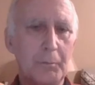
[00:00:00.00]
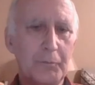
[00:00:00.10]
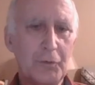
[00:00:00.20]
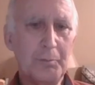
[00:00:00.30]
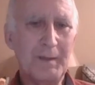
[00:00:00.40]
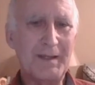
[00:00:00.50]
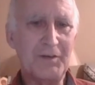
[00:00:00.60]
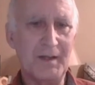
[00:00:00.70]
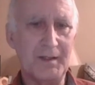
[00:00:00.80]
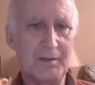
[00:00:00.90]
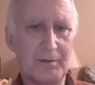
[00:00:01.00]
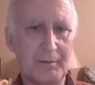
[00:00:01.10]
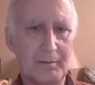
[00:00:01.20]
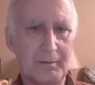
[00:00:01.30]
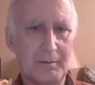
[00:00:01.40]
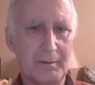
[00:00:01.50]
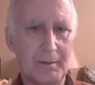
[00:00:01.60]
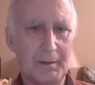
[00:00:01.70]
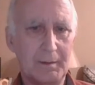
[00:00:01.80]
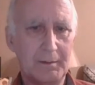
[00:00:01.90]
to meditate.
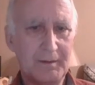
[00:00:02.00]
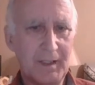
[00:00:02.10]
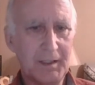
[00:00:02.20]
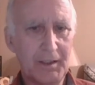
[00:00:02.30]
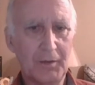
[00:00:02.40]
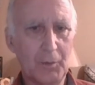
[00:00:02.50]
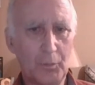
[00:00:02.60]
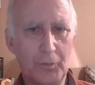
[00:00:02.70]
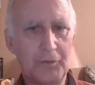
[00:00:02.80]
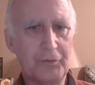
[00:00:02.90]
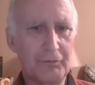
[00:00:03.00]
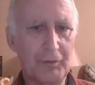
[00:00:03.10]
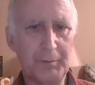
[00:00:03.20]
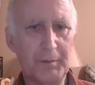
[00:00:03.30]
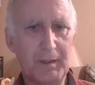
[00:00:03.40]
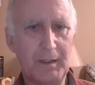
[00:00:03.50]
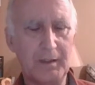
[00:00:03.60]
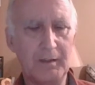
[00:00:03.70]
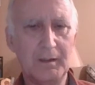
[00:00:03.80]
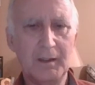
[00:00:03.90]
Take the worries from your mind.
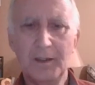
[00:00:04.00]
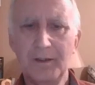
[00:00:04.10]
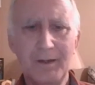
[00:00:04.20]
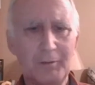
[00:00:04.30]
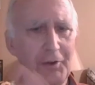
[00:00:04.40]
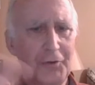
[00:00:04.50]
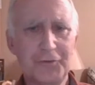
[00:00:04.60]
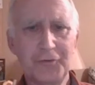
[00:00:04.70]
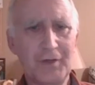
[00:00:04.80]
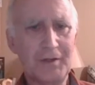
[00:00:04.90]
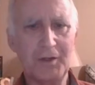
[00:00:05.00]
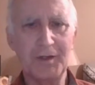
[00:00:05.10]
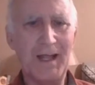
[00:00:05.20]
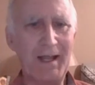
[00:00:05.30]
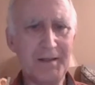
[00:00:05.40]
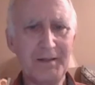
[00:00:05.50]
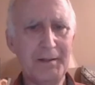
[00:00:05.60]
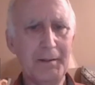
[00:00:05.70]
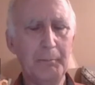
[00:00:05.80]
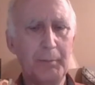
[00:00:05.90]
Don't concentrate on
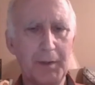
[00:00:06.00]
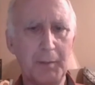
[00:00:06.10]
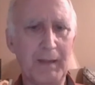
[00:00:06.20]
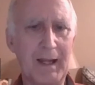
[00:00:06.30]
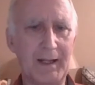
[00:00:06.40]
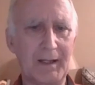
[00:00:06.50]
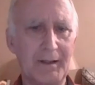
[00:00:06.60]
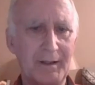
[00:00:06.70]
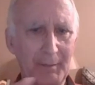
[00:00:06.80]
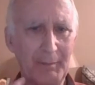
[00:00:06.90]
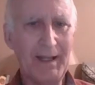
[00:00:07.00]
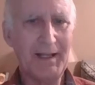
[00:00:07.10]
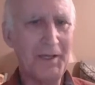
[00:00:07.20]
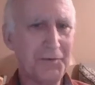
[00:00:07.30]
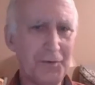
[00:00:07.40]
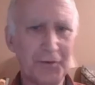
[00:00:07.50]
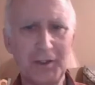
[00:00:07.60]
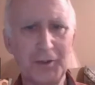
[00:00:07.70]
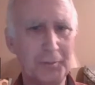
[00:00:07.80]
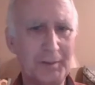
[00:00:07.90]
anything but the black. The black has
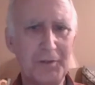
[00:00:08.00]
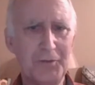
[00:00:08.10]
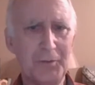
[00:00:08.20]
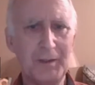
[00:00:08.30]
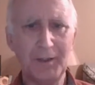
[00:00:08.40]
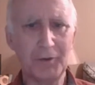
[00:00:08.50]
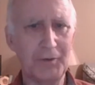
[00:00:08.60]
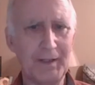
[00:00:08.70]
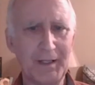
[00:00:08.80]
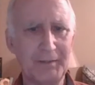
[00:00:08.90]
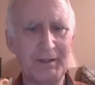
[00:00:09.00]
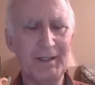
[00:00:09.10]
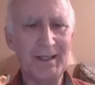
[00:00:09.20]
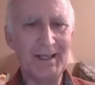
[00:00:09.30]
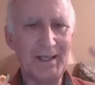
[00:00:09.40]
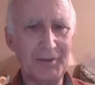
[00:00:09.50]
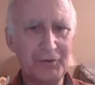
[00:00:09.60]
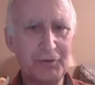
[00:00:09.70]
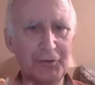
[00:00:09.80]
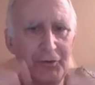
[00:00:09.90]
nothing coming into it, going out of it. It
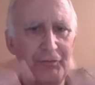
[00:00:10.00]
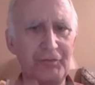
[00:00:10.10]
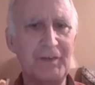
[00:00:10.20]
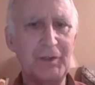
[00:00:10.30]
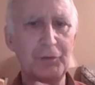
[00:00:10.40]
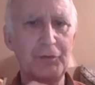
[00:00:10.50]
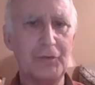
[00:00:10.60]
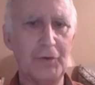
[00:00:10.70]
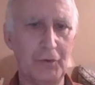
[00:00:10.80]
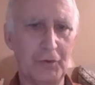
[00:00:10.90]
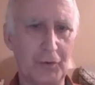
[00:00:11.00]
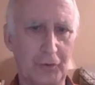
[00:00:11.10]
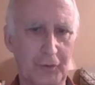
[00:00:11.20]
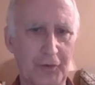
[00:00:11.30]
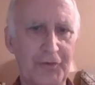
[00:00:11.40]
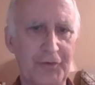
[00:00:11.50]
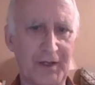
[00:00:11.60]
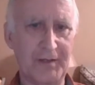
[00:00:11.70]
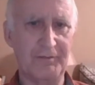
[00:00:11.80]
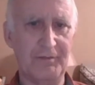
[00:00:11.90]
just feels good and
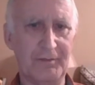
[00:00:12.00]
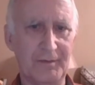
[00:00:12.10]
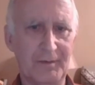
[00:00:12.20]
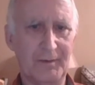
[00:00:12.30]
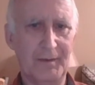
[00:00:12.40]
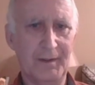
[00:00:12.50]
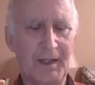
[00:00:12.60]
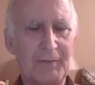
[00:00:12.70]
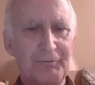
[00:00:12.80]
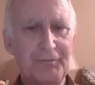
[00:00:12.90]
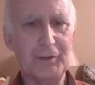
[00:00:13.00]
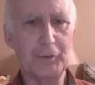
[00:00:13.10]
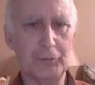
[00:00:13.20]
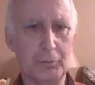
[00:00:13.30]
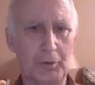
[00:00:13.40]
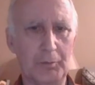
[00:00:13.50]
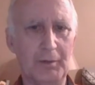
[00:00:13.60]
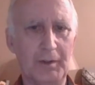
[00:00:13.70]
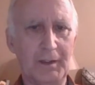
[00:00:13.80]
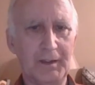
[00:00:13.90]
safe. It feels warm.
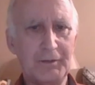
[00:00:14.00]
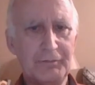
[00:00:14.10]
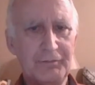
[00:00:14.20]
You